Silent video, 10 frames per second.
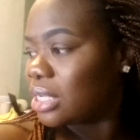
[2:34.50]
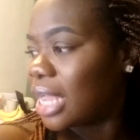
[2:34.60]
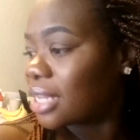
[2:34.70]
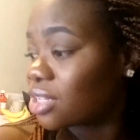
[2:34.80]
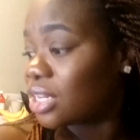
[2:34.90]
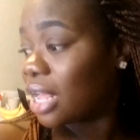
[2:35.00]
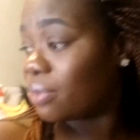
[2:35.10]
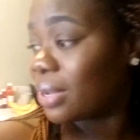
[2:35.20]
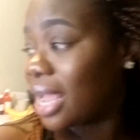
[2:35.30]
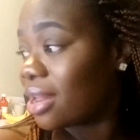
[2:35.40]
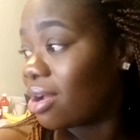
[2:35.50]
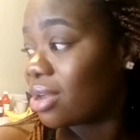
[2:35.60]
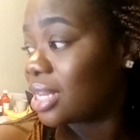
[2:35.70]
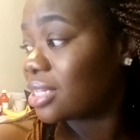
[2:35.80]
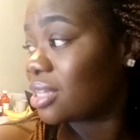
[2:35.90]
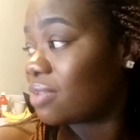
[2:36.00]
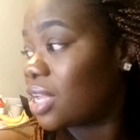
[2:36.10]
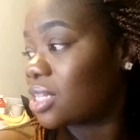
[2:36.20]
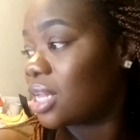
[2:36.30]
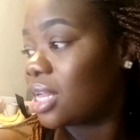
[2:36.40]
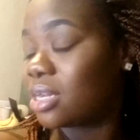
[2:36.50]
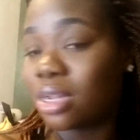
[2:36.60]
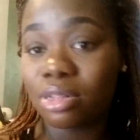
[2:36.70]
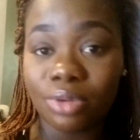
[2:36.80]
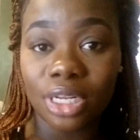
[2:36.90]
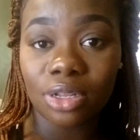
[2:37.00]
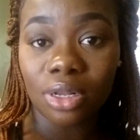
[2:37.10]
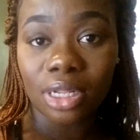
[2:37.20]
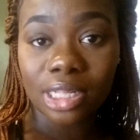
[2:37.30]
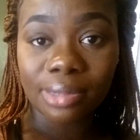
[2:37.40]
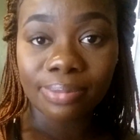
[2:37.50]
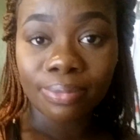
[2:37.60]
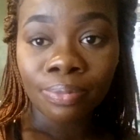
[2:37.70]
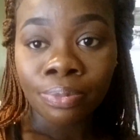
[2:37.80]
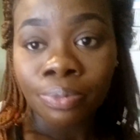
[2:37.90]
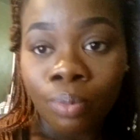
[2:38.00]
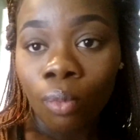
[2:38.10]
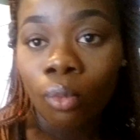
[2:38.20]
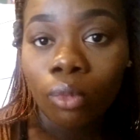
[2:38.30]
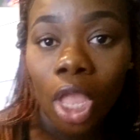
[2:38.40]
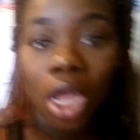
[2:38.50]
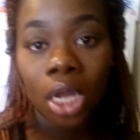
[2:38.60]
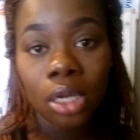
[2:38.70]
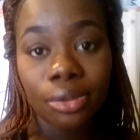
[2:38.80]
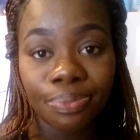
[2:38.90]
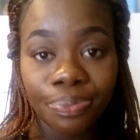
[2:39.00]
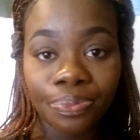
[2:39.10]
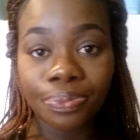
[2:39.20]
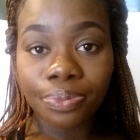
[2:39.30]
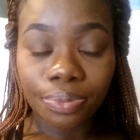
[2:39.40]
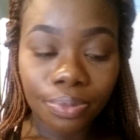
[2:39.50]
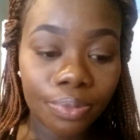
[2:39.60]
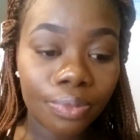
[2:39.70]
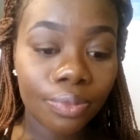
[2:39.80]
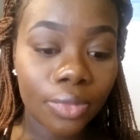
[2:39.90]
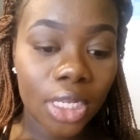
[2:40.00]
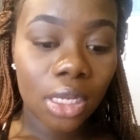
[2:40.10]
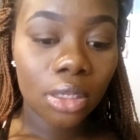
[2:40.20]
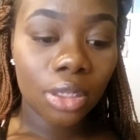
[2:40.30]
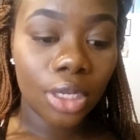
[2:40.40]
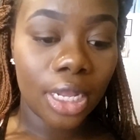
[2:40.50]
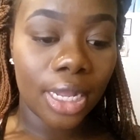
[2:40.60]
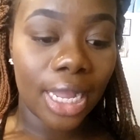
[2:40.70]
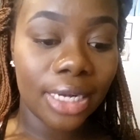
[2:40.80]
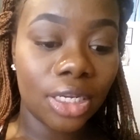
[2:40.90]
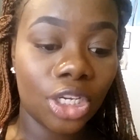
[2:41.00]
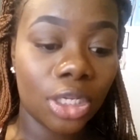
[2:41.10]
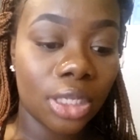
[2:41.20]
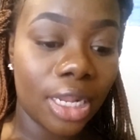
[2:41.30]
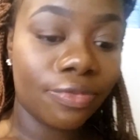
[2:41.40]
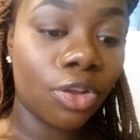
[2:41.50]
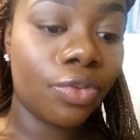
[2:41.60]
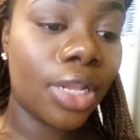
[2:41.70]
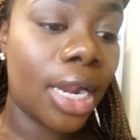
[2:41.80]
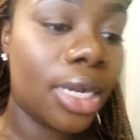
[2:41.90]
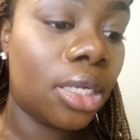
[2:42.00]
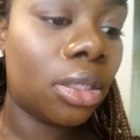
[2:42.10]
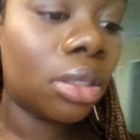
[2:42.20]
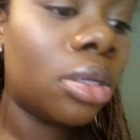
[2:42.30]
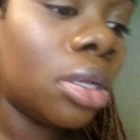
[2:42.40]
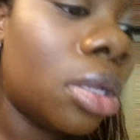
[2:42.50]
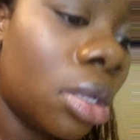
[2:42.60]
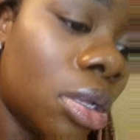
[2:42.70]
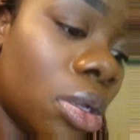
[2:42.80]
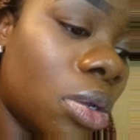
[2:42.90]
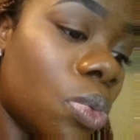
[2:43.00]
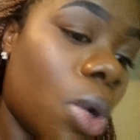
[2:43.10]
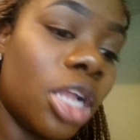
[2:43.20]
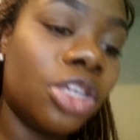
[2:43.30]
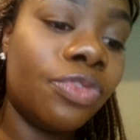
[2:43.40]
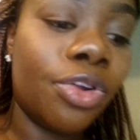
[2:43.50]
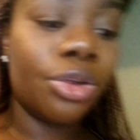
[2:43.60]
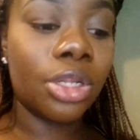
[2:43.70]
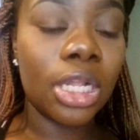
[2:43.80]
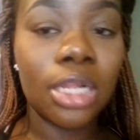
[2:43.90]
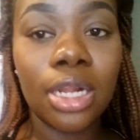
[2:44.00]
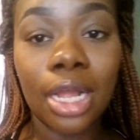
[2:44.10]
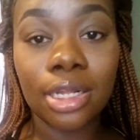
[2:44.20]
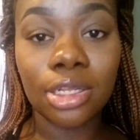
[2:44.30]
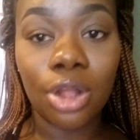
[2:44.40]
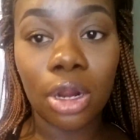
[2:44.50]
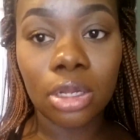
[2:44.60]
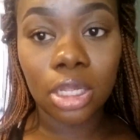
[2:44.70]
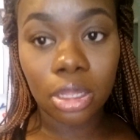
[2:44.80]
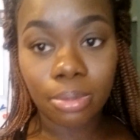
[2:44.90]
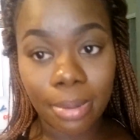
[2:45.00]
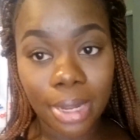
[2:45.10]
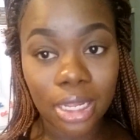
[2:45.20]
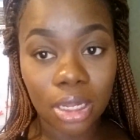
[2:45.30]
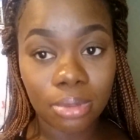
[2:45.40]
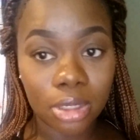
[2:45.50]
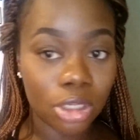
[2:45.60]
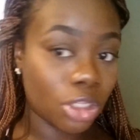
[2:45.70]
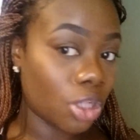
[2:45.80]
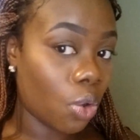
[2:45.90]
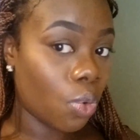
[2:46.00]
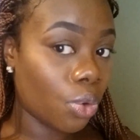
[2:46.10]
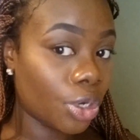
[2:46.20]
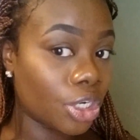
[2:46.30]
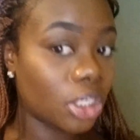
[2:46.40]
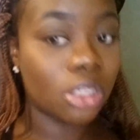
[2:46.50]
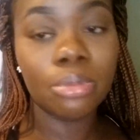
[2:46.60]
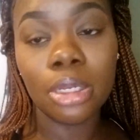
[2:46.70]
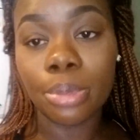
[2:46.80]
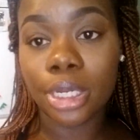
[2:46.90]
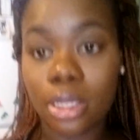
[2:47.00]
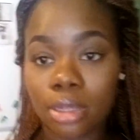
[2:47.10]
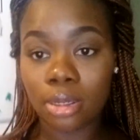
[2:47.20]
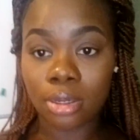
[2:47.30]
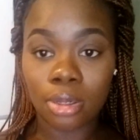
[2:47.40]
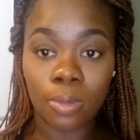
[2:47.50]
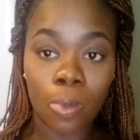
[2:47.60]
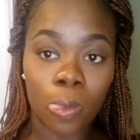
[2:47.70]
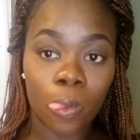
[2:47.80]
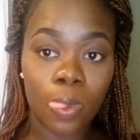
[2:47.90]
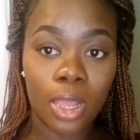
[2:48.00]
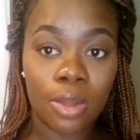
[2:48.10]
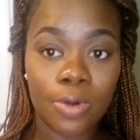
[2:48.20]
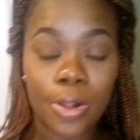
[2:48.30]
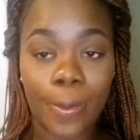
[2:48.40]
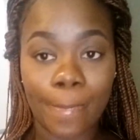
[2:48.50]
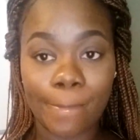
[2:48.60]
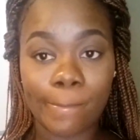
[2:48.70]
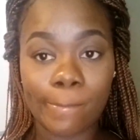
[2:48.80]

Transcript: Yesterday. We ate all that stuff yesterday. That's ridiculous. So, yeah, I got dishes left over that I need to wash first, and then I can start cooking. My makeup looks so orange to me, but... I don't know.